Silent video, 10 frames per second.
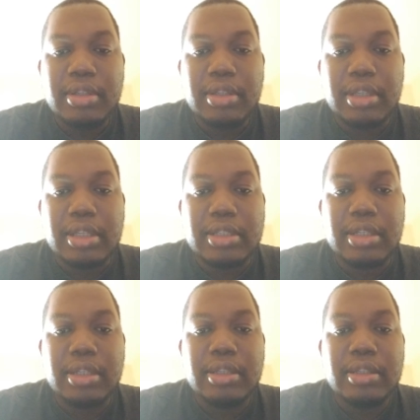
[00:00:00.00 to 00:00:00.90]
You see,
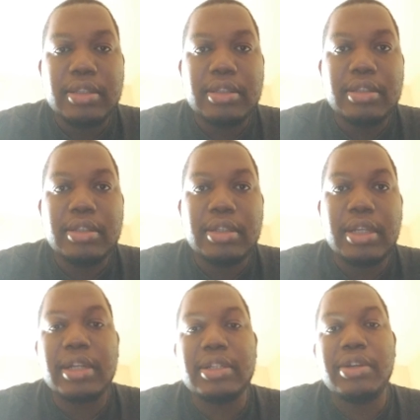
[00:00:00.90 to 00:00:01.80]

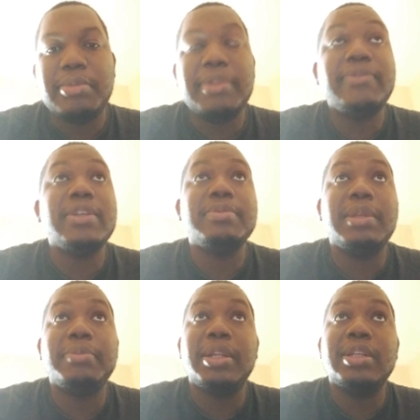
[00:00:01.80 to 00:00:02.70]
long term investment
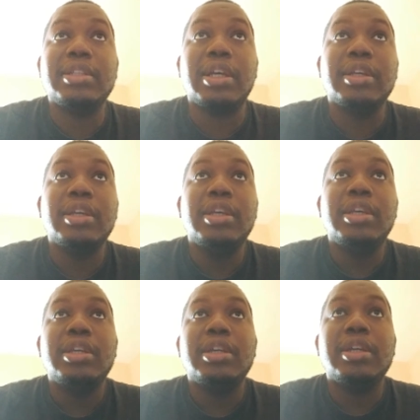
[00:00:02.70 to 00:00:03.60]
on a song,
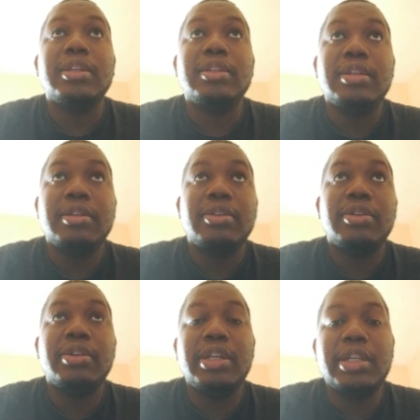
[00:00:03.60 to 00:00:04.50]
it
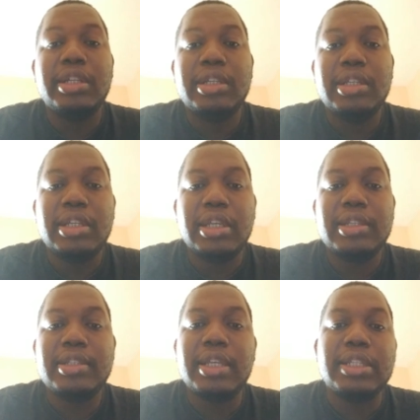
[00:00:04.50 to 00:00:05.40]
really
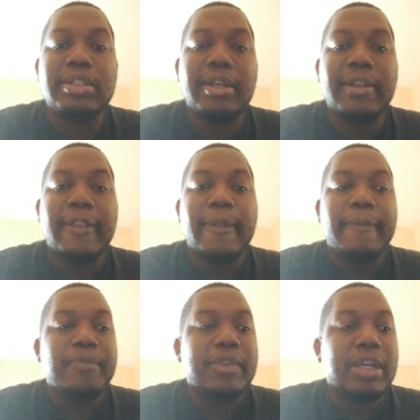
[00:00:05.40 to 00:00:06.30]
essential.
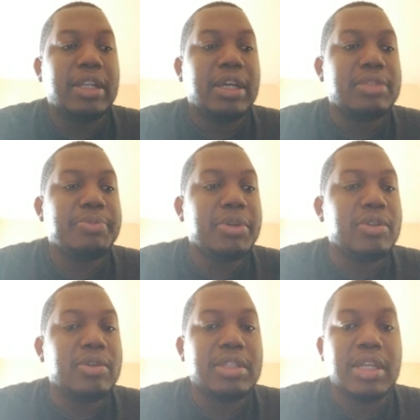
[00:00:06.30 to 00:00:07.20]
And as
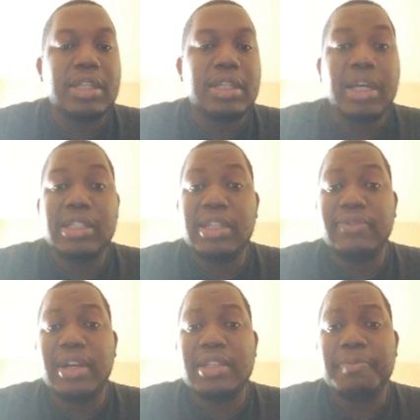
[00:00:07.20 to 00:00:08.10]
producers and even
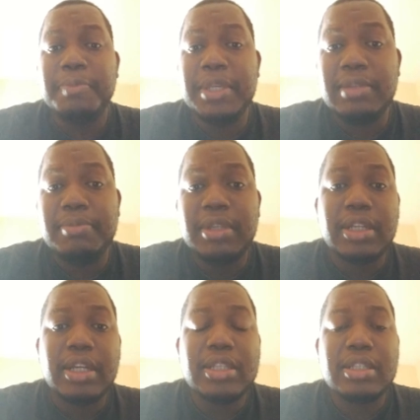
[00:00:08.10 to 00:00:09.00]
as beat
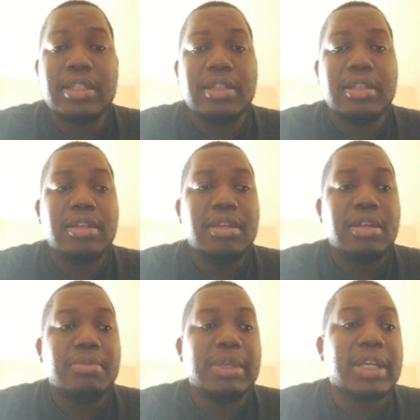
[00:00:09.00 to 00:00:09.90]
makers,
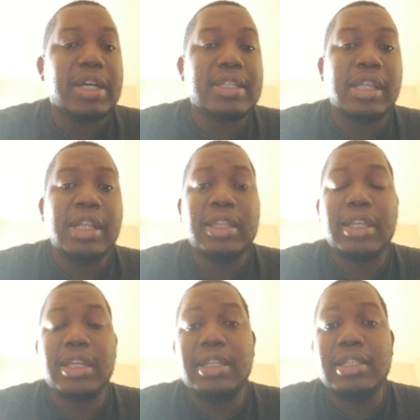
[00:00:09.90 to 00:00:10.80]
because a lot of
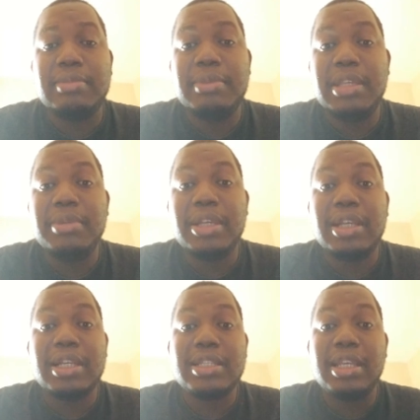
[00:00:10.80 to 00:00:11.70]
these beat makers
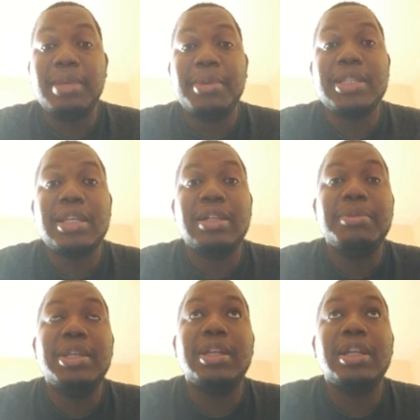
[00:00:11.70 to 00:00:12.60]
say them sell beat
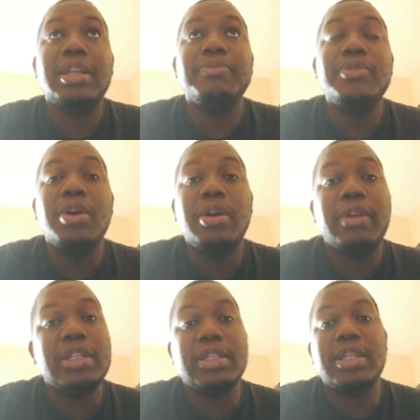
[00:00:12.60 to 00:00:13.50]
and
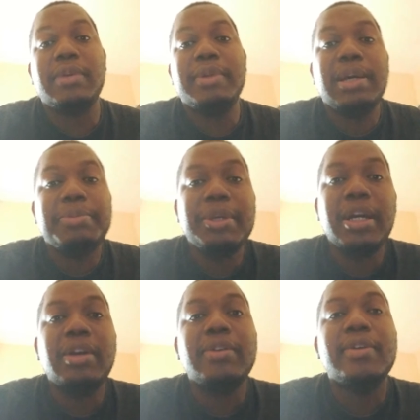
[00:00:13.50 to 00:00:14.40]
them don't register
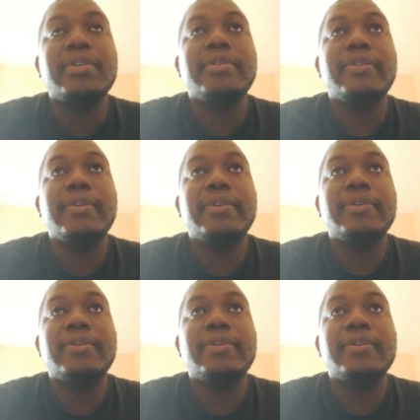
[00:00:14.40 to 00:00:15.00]
with a PRO.